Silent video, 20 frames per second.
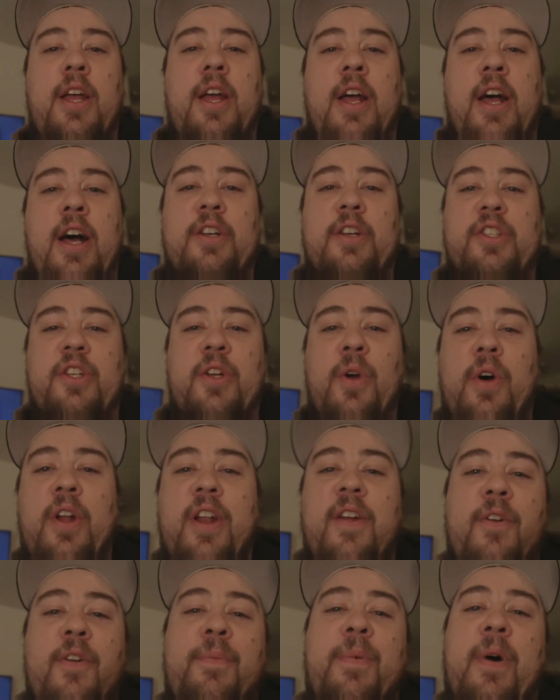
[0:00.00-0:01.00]
How's it going,
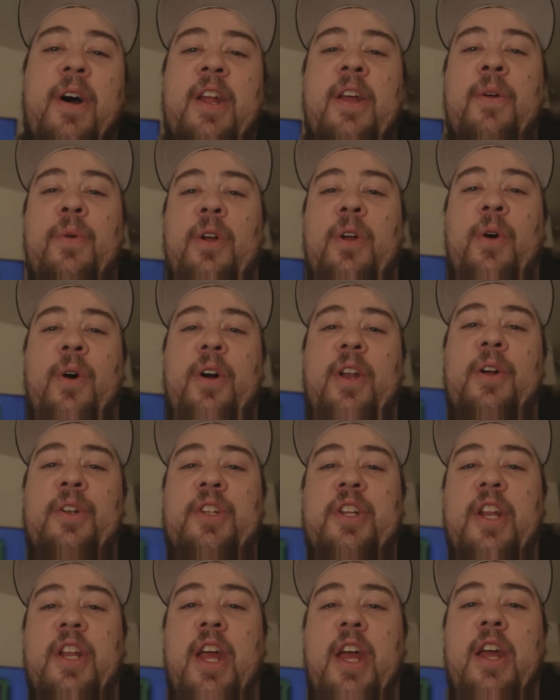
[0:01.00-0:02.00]
everybody? We're going out
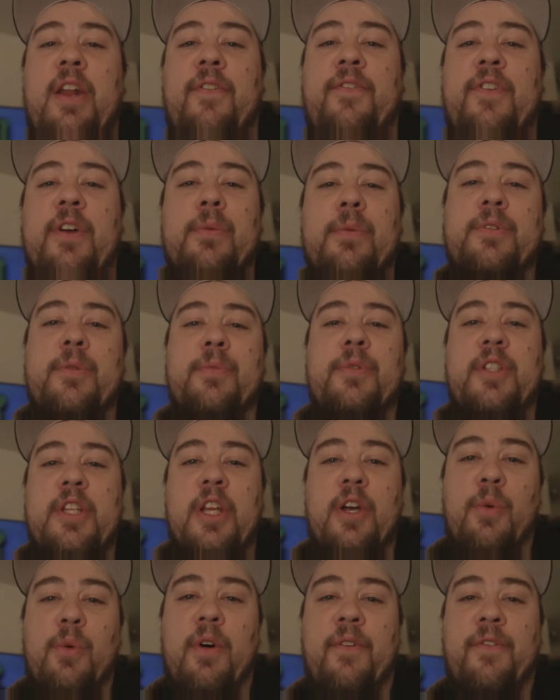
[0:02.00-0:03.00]
today to film some
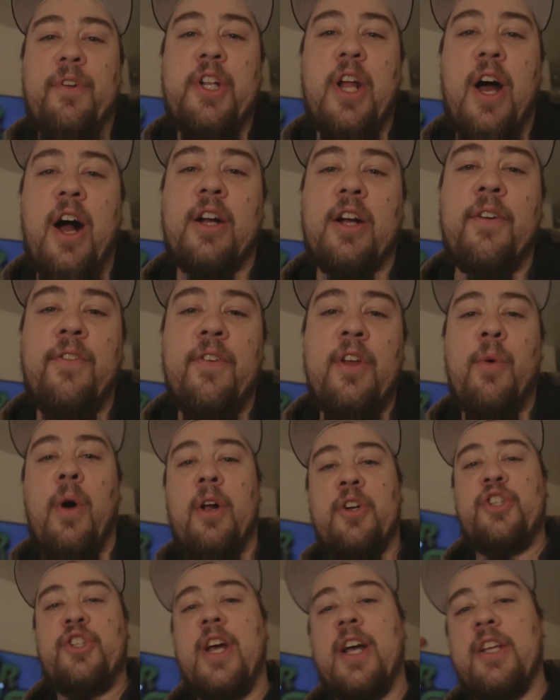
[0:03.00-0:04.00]
steel wool photography. Why
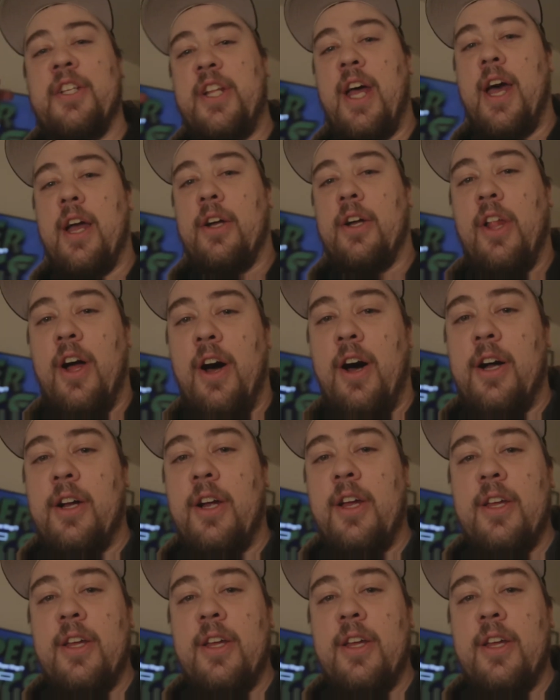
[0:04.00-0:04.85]
don't you guys tag along?